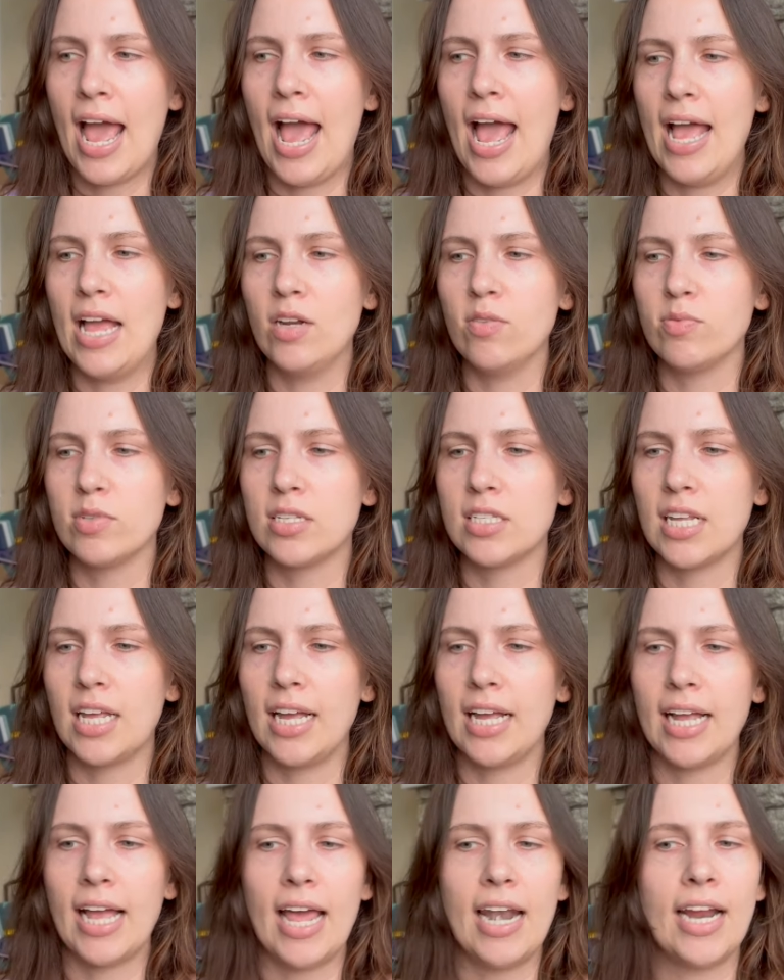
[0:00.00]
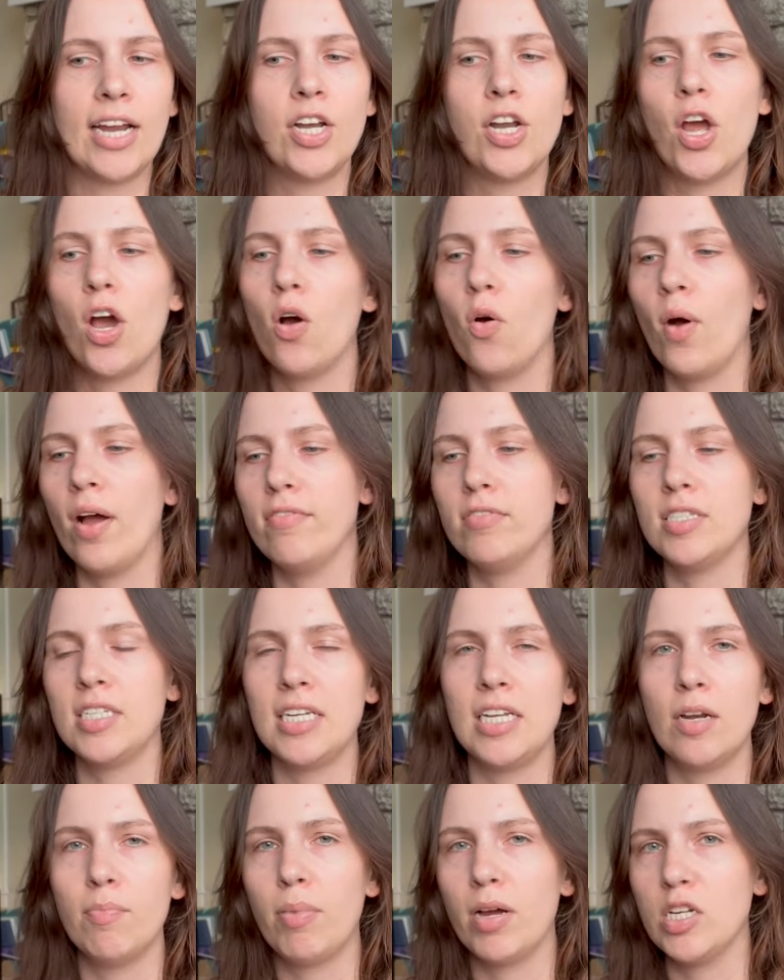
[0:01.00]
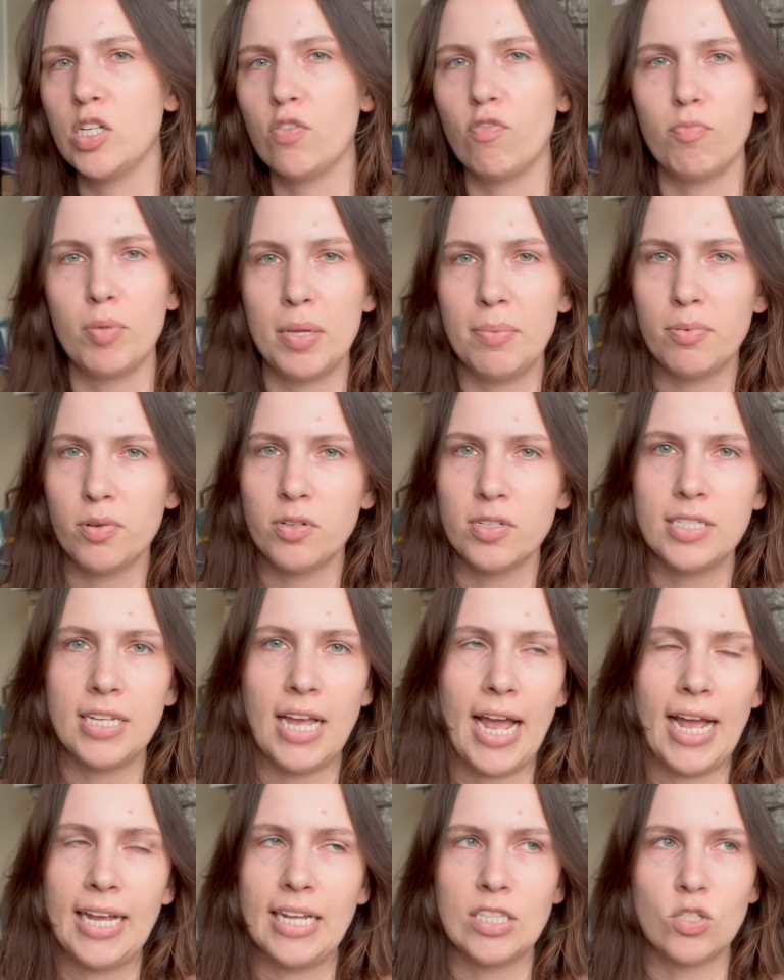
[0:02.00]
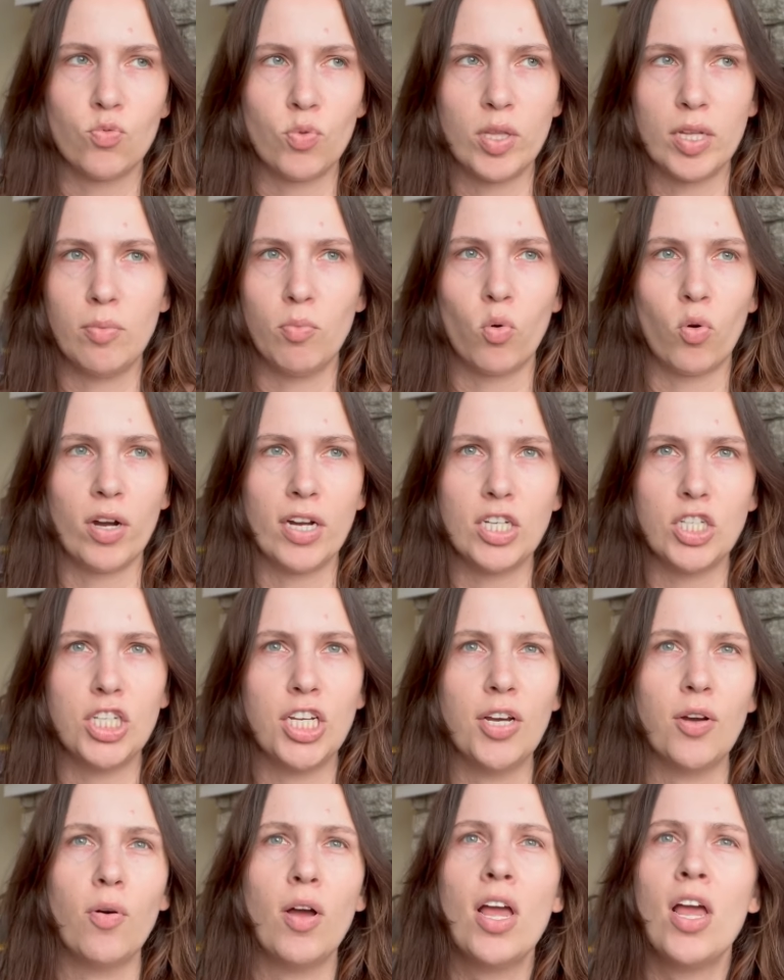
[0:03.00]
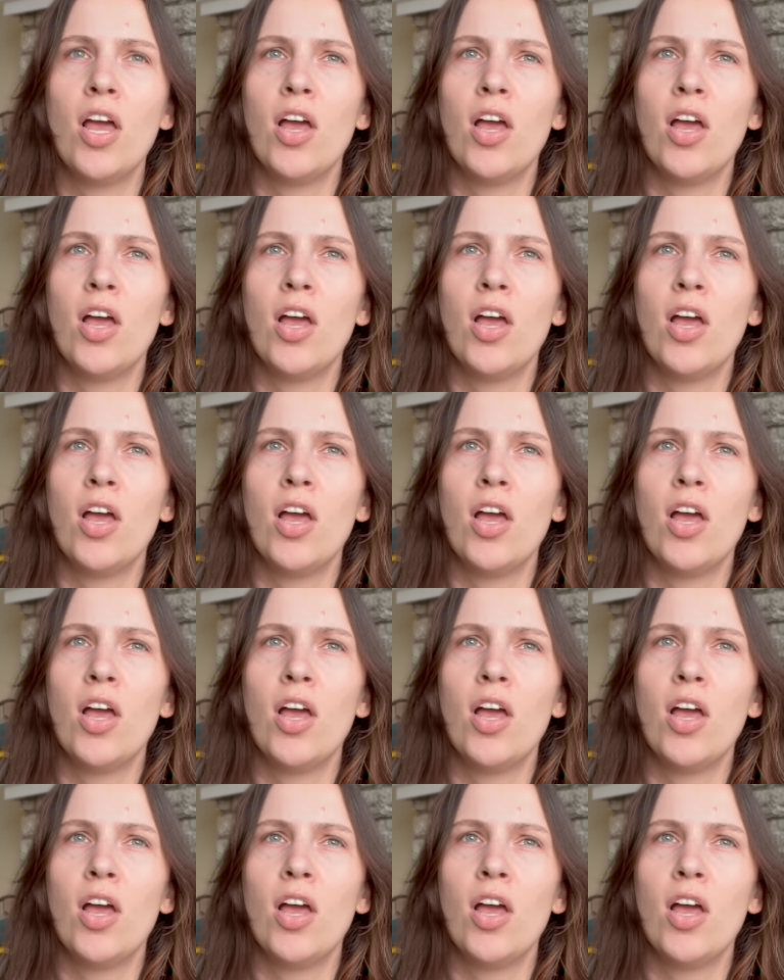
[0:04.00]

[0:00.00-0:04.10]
and was like, and I know I've seen a bunch of people saying it's really boring too.